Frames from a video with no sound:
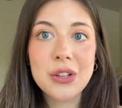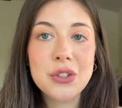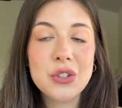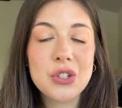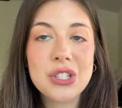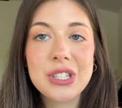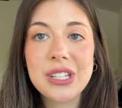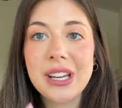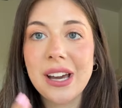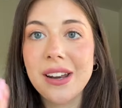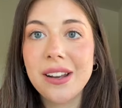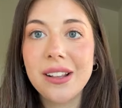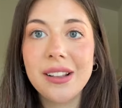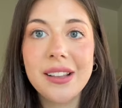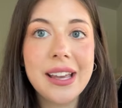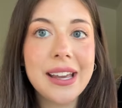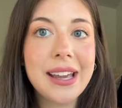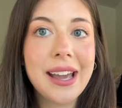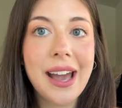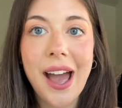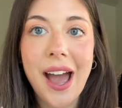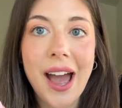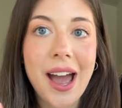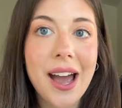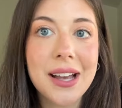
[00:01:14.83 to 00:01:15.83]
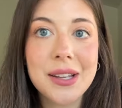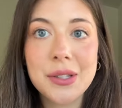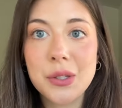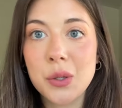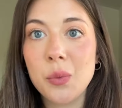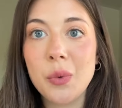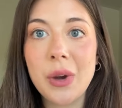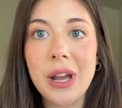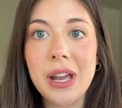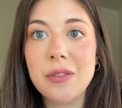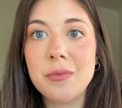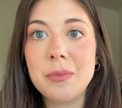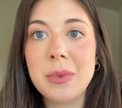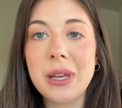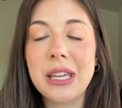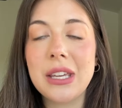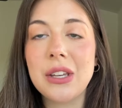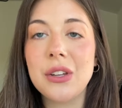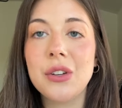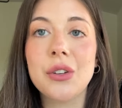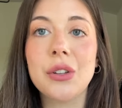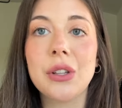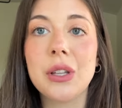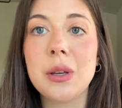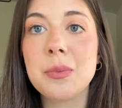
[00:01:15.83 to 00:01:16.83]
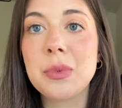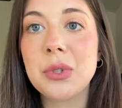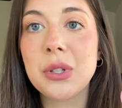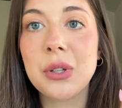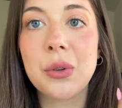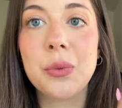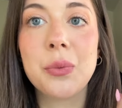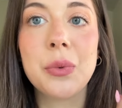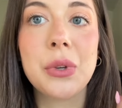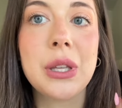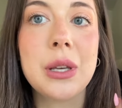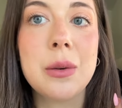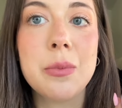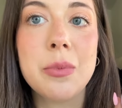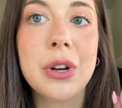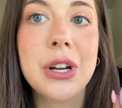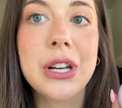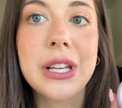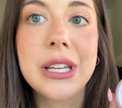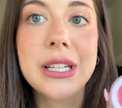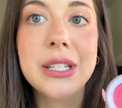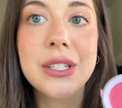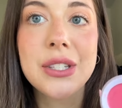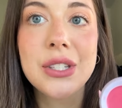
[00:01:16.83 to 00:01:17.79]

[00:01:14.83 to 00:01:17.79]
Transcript: it just kind of like has a way of making your lips look really pretty.